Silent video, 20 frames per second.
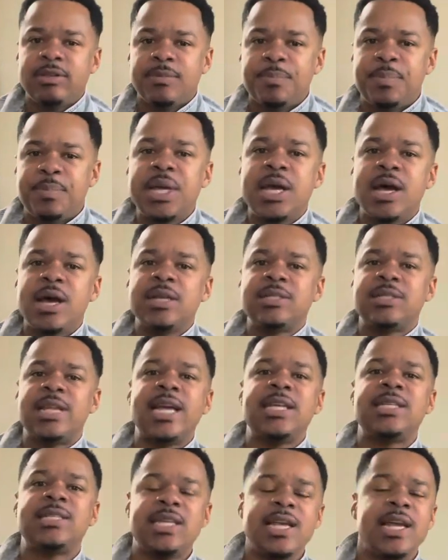because
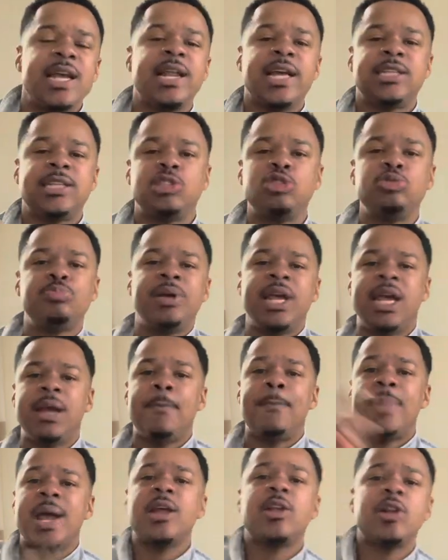they see it as you being
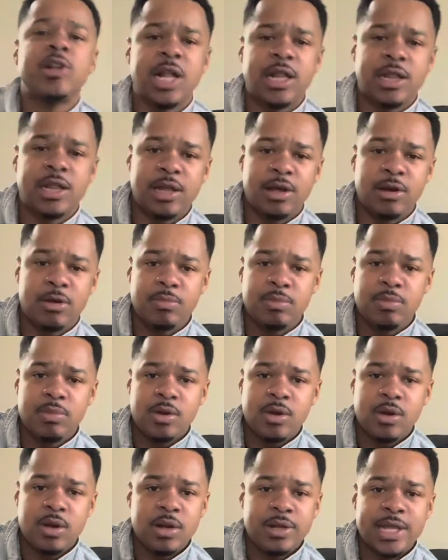better than them.
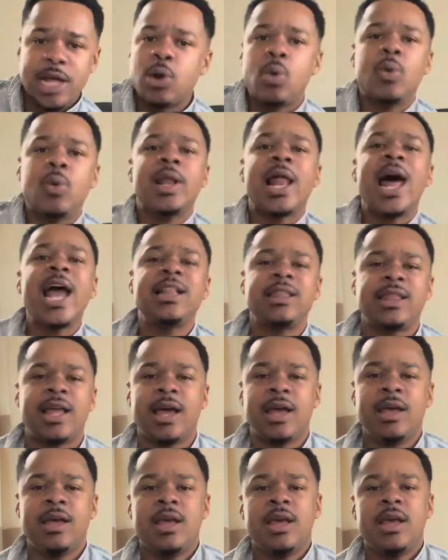They don't like
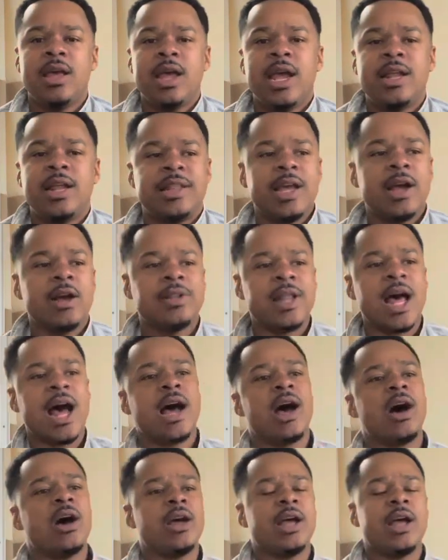that. And they're
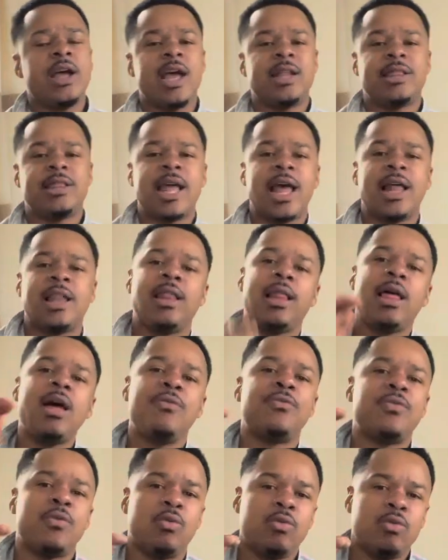not at that
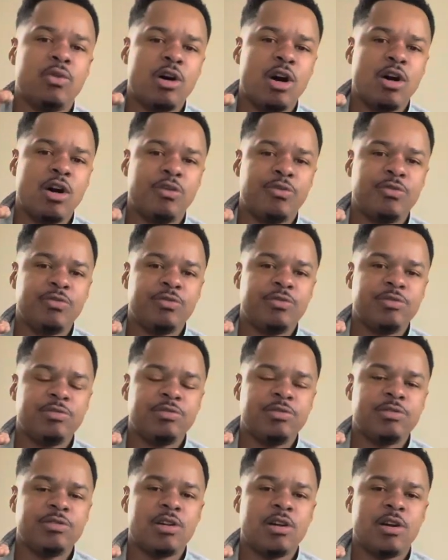level of,
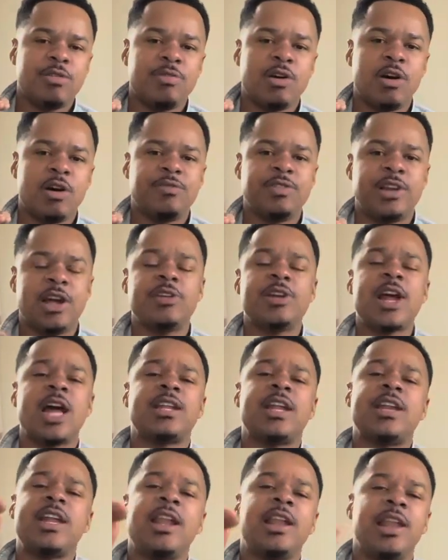they're not
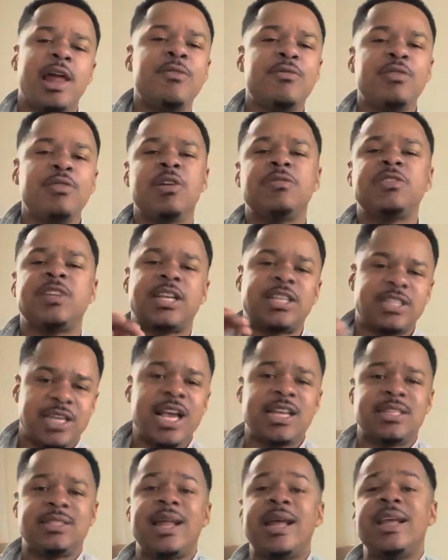at that level of
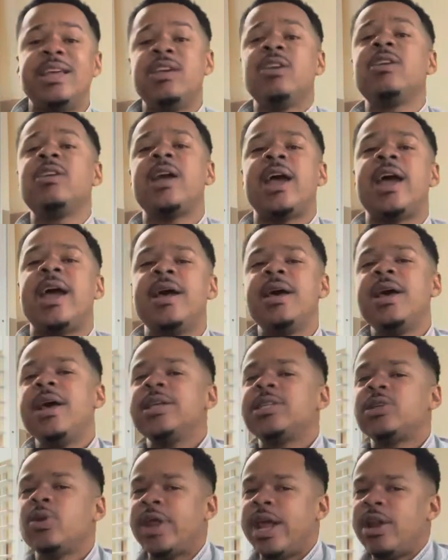success that you're at.
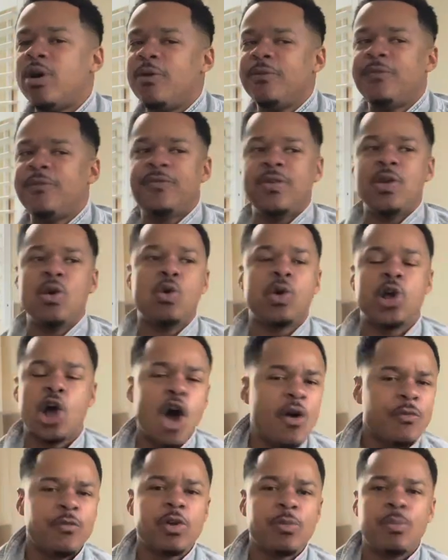So they don't feel
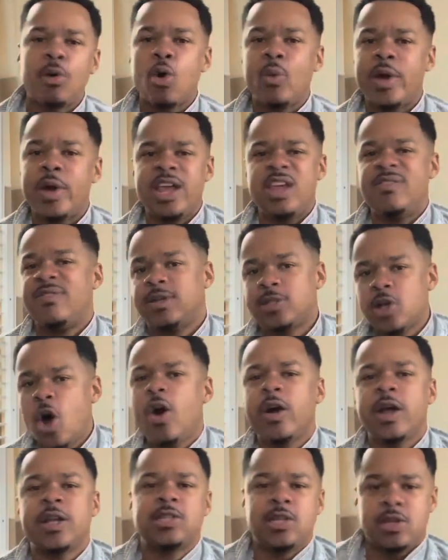comfortable with even
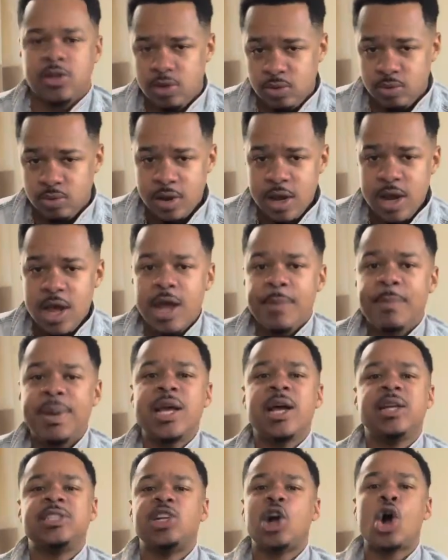talking to you
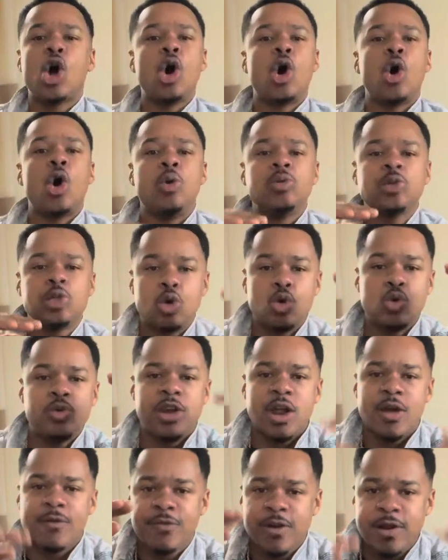because y'all on two
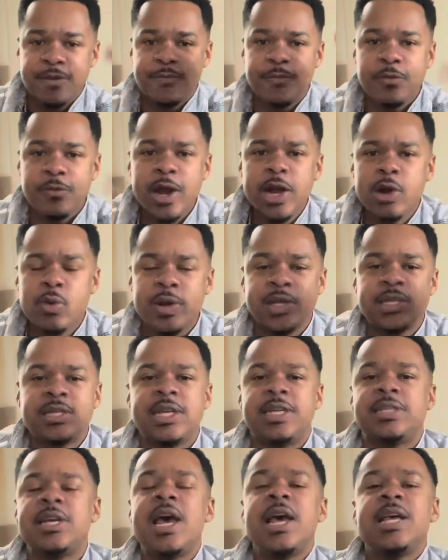different
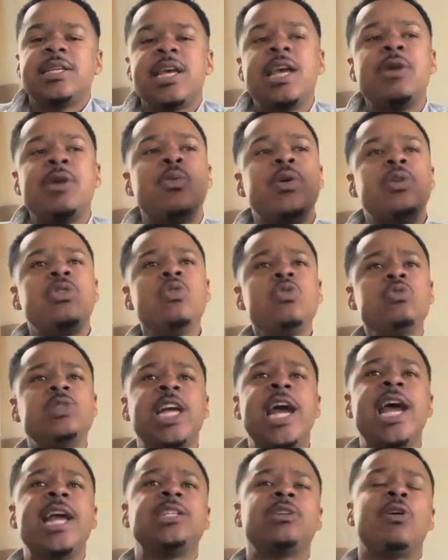frequencies. See, when you
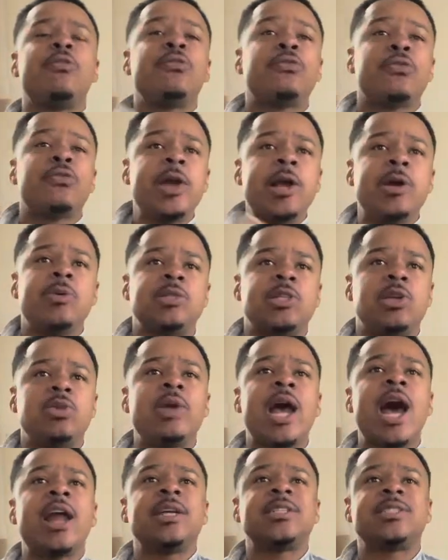change your frequency, you
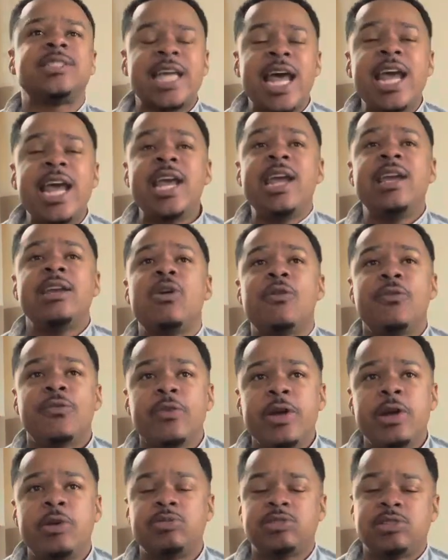got to stay in your
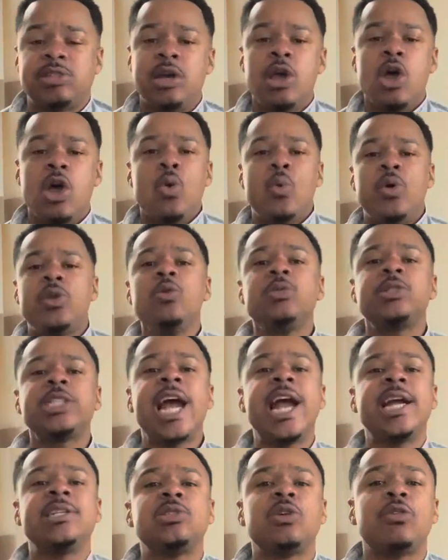frequency. When you
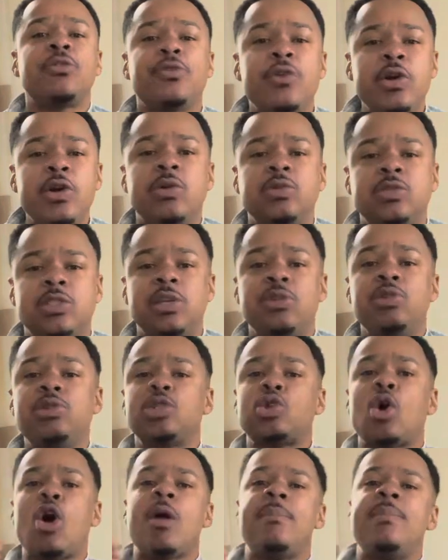change your frequency, you
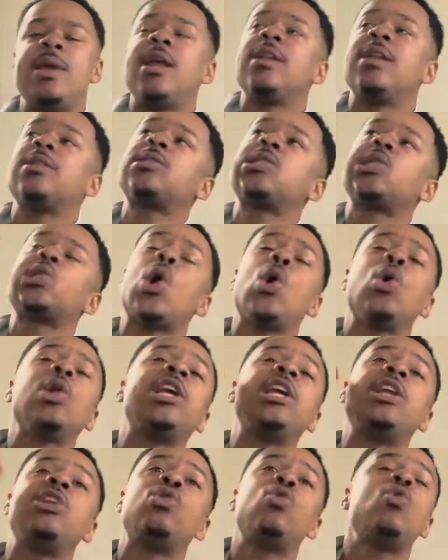start meeting
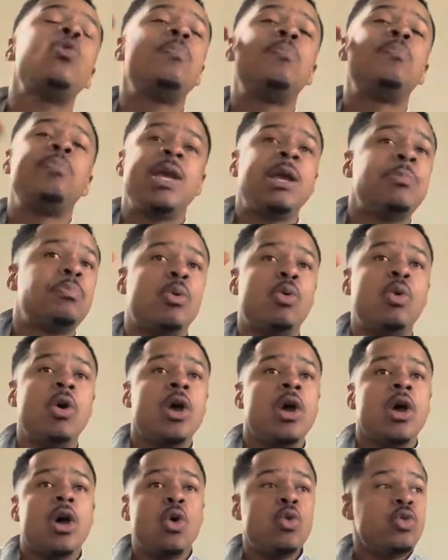totally new people
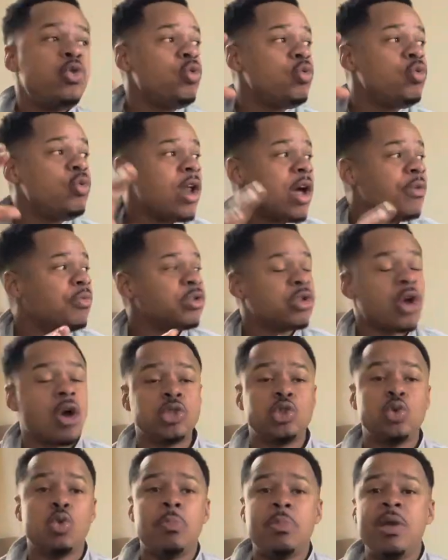who you never
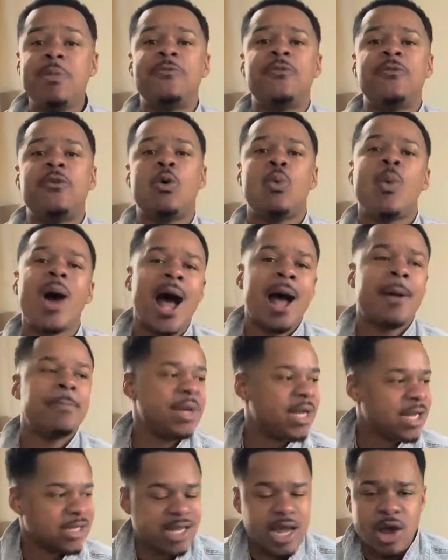thought you would meet for a while
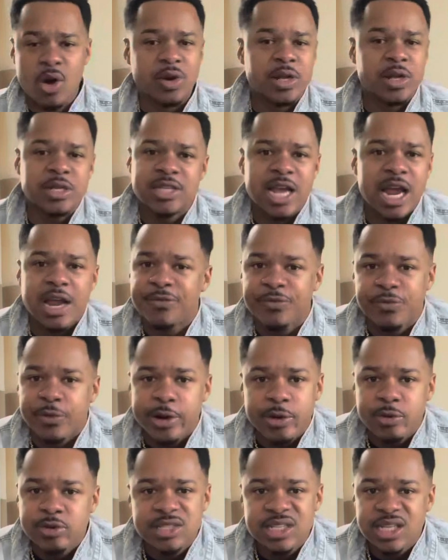because they're on the same
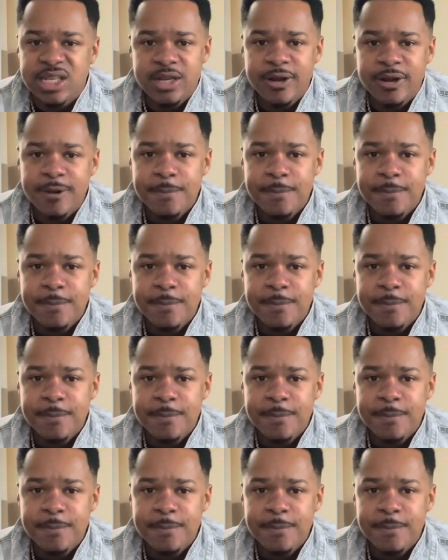frequency.